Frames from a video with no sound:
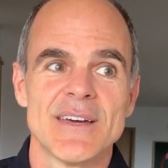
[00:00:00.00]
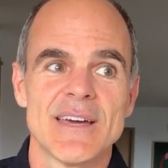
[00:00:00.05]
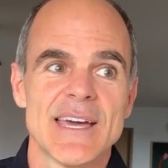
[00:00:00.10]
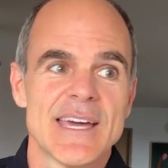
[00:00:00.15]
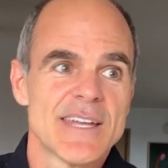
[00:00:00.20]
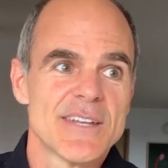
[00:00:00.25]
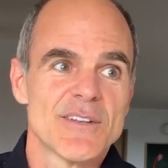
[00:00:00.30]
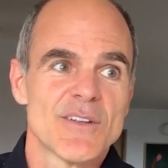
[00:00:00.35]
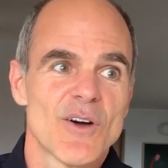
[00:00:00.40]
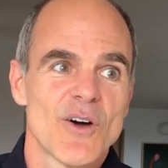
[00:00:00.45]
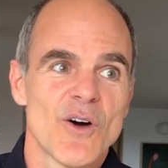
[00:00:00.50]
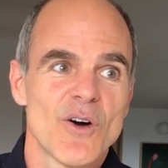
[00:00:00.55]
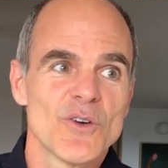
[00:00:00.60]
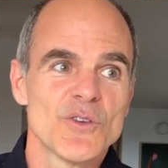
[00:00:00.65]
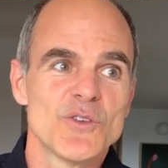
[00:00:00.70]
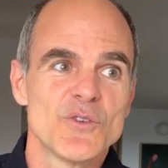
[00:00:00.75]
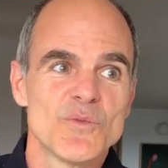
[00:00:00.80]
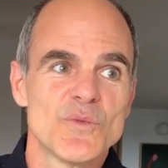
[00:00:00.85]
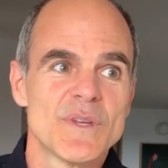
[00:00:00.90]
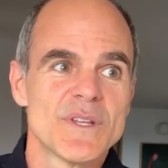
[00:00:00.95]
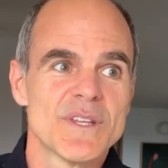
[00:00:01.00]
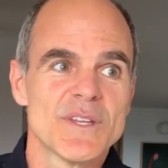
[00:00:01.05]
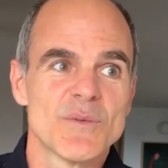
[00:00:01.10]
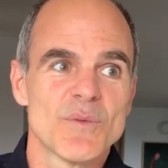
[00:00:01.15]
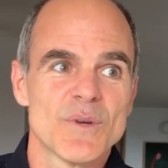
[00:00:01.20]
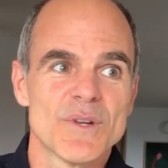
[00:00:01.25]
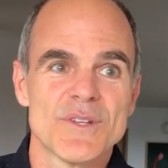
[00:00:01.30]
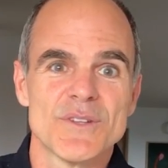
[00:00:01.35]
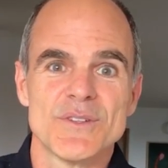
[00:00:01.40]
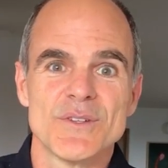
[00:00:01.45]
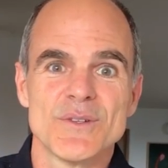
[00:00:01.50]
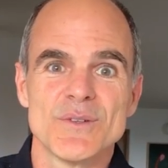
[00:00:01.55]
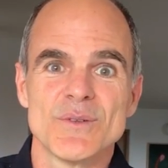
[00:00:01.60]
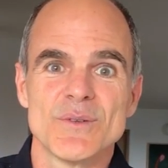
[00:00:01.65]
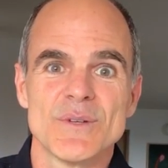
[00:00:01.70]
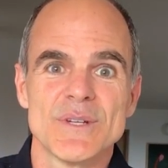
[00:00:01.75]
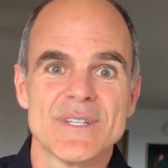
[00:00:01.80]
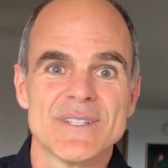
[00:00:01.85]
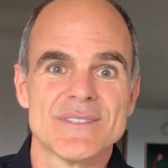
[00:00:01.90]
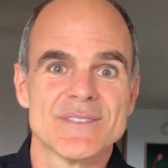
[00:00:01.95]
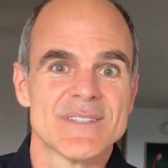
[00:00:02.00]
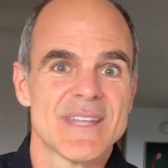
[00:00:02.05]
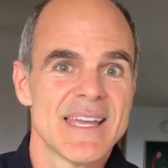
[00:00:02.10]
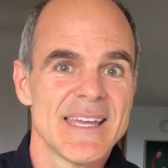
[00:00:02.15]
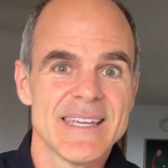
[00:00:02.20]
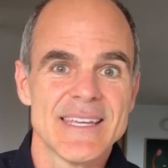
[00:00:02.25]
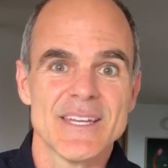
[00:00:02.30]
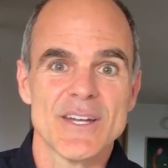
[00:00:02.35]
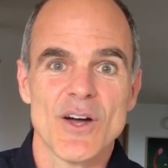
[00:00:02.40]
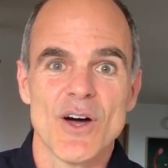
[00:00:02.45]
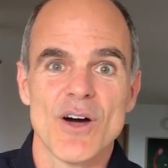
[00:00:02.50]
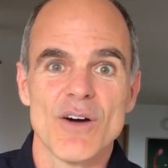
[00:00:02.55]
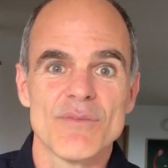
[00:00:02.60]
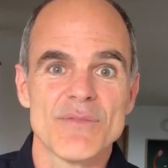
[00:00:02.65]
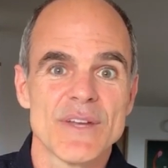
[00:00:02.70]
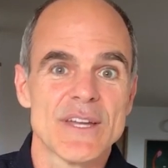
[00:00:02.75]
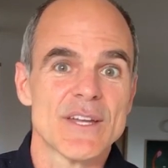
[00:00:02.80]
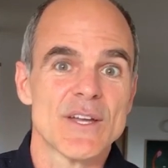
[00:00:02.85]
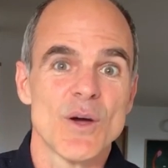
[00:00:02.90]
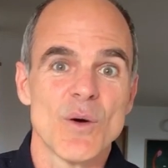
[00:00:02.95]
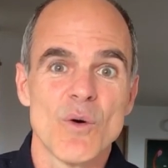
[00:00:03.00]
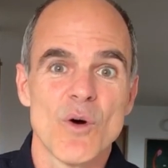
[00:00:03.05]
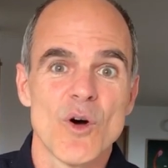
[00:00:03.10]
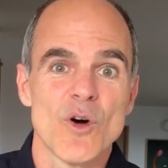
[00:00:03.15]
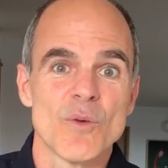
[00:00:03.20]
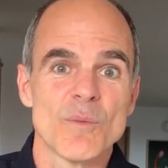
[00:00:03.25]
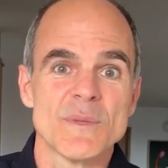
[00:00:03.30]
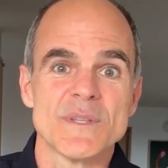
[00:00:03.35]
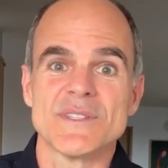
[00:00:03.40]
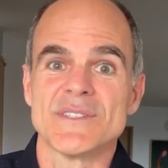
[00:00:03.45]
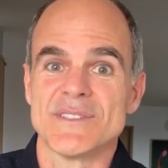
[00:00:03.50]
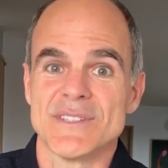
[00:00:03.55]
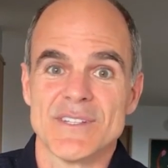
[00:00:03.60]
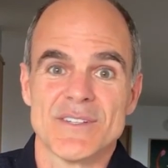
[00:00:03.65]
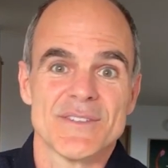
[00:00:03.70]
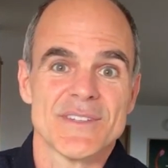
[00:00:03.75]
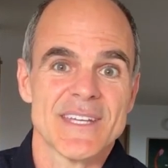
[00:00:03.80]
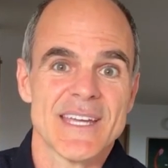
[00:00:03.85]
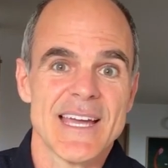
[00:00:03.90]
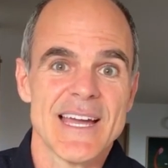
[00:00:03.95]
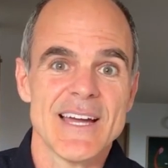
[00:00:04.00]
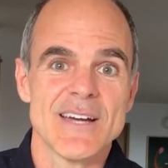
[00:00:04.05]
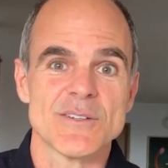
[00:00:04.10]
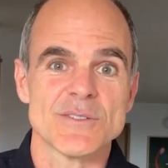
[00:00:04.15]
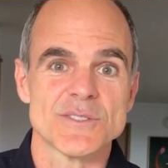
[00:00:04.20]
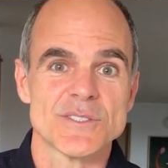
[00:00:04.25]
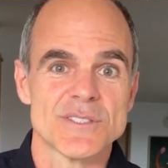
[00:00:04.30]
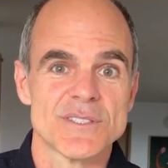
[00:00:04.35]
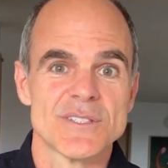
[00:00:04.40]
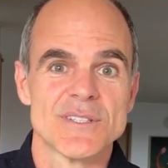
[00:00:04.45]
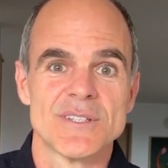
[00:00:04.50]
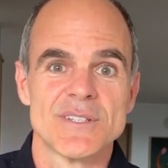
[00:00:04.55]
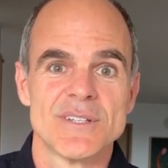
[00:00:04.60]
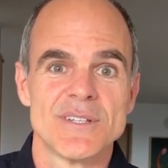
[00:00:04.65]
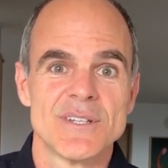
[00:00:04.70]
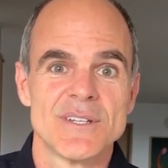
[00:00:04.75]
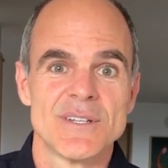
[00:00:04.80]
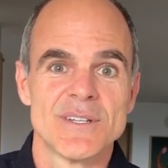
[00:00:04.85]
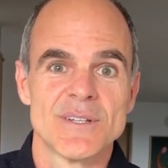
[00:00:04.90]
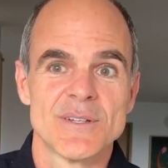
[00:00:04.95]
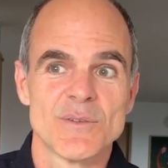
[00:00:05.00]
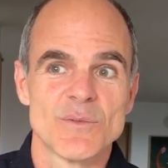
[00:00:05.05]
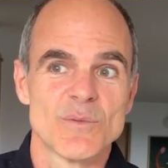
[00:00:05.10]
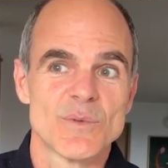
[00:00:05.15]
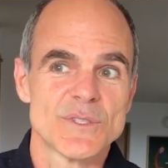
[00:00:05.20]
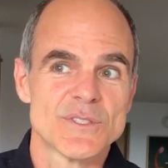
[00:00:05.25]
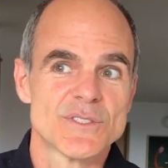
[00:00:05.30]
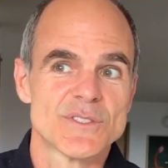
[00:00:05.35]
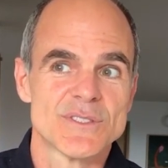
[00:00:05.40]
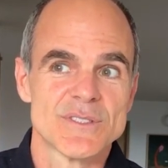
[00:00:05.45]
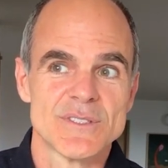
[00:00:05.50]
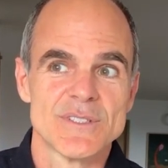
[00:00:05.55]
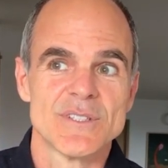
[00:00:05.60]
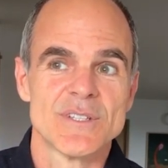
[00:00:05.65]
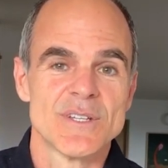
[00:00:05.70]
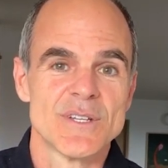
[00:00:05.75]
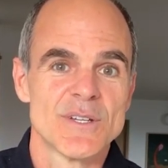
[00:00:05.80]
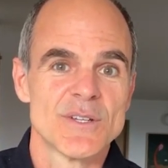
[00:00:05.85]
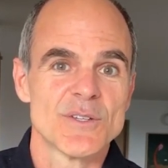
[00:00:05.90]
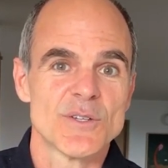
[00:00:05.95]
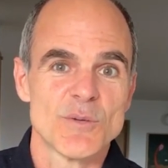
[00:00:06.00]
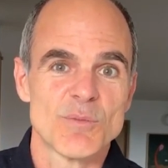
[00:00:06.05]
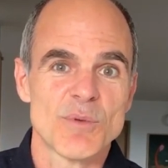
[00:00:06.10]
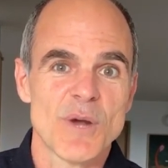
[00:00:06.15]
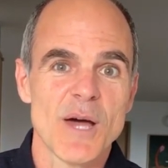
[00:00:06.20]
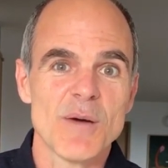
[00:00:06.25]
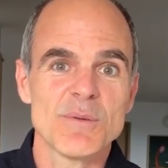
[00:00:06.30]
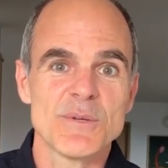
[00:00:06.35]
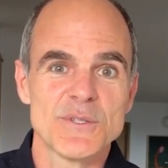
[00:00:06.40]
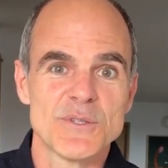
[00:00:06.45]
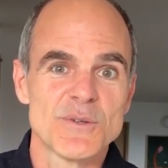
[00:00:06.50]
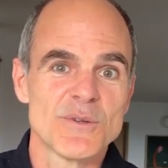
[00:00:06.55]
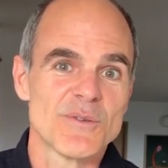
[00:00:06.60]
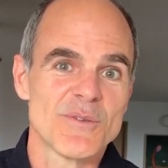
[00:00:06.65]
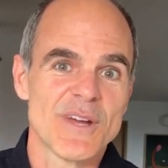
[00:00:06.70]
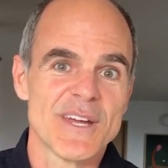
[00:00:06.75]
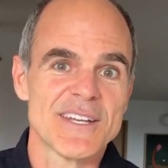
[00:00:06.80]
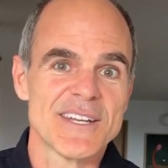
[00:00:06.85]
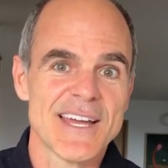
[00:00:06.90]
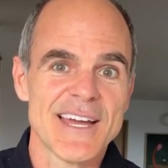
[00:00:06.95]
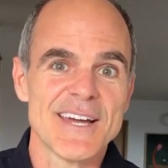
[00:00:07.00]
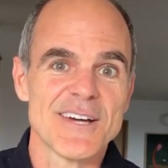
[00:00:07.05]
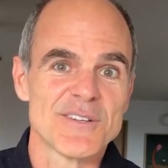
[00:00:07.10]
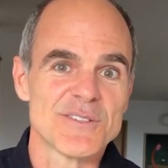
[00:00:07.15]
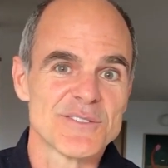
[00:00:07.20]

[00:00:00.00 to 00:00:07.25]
And all you really want to do is take it off and go home and sit on the couch, which you're probably doing right now.